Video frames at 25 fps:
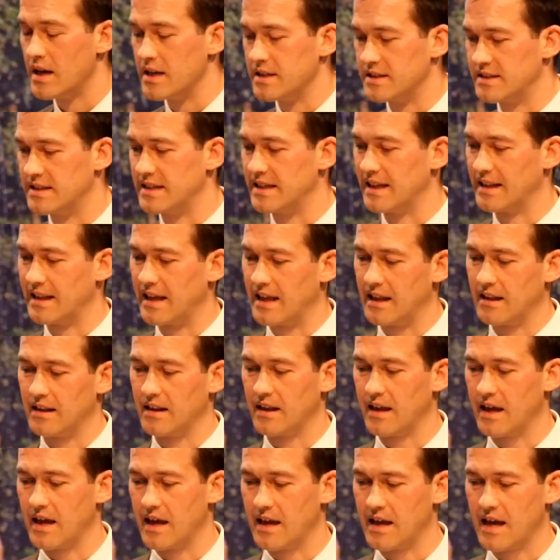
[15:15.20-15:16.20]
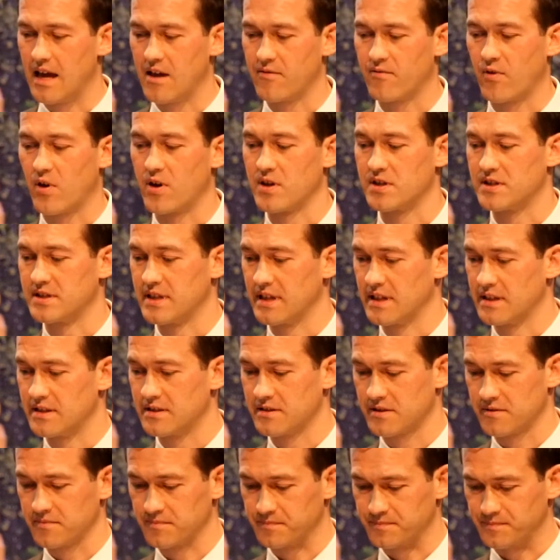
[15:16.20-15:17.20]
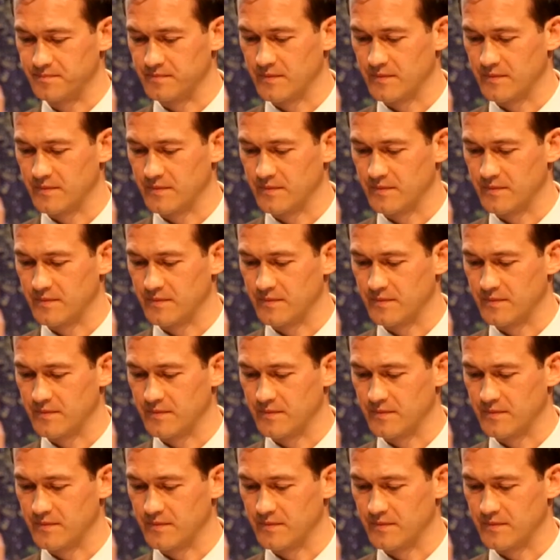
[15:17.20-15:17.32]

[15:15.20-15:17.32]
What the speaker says: CLL FRCs.